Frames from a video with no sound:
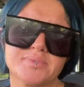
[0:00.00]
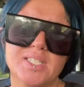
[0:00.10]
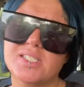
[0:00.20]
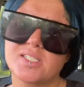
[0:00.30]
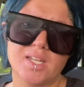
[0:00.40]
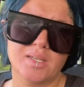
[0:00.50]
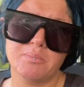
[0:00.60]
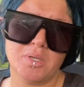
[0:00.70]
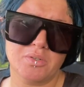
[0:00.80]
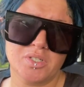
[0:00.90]
That's
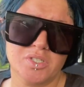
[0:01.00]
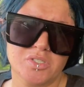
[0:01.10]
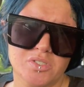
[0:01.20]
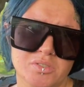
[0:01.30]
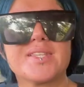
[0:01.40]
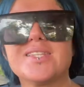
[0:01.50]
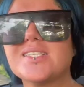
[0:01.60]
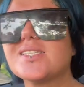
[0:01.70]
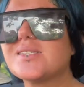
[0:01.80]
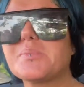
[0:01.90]
nightmarish.
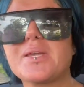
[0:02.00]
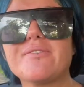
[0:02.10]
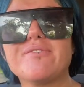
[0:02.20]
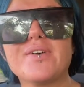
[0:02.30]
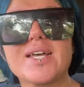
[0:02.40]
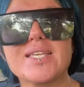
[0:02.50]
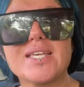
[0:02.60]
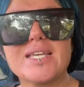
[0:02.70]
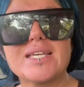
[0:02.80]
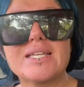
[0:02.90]
This is my
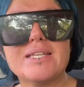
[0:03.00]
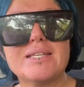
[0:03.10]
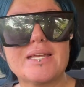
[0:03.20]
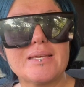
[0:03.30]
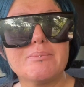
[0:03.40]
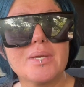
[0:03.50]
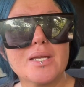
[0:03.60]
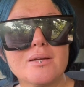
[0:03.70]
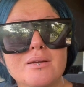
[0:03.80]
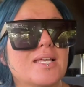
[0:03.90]
fucking
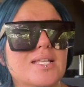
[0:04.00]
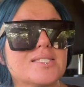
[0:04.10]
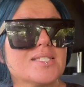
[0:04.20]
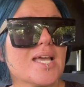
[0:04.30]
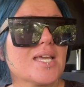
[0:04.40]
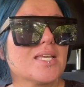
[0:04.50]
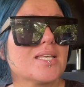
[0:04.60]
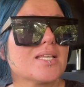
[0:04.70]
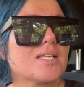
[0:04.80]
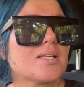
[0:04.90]
nightmare. It's like
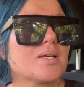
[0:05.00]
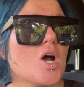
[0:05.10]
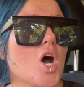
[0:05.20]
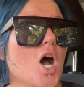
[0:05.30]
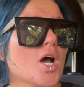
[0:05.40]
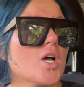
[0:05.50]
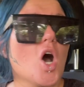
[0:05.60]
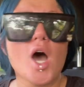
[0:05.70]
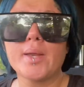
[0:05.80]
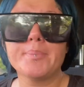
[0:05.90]
uh,
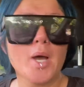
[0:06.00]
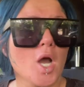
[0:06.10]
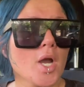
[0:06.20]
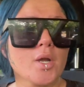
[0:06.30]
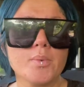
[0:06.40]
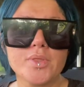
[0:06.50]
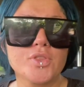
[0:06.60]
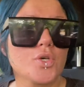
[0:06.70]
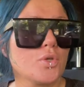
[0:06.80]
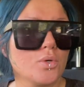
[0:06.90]
on par with
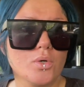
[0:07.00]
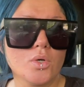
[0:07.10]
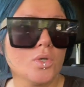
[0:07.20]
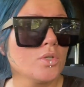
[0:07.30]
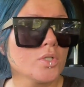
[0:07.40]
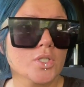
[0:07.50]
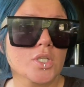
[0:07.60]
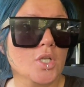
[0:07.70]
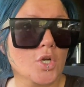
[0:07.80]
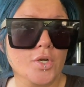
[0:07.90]
the Google
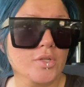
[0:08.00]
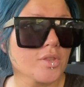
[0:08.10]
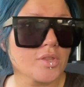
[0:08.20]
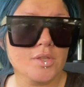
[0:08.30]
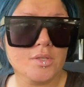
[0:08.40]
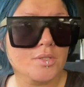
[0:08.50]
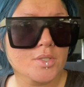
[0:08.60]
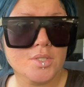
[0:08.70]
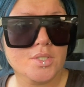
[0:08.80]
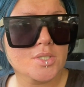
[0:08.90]
Earth
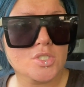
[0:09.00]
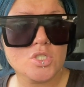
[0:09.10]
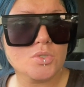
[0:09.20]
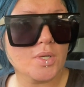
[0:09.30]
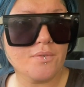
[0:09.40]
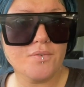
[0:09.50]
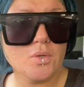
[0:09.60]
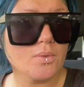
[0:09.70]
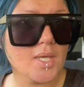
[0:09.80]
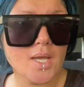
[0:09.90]
street
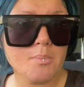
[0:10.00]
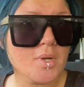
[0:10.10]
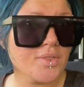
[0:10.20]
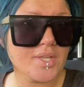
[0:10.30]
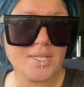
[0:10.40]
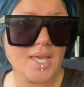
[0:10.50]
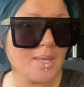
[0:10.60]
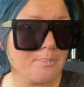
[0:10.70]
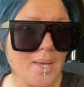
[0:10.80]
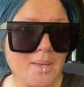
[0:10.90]
view camera that
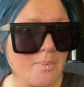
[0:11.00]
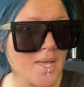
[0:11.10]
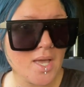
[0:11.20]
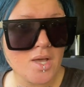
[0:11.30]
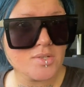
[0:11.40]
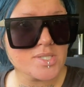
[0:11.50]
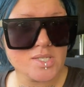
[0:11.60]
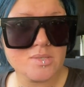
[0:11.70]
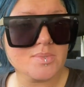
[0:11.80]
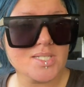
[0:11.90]
came by my house
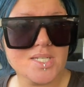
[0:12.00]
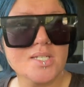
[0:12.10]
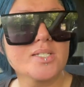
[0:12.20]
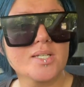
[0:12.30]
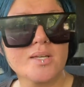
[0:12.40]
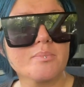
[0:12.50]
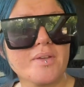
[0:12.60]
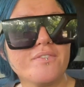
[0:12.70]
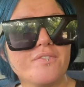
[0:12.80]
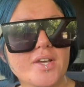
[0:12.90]
and I was standing on
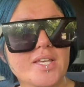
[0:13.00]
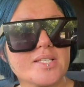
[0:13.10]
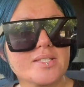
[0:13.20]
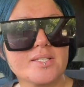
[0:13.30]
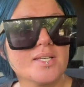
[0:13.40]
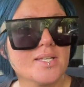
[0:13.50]
my fucking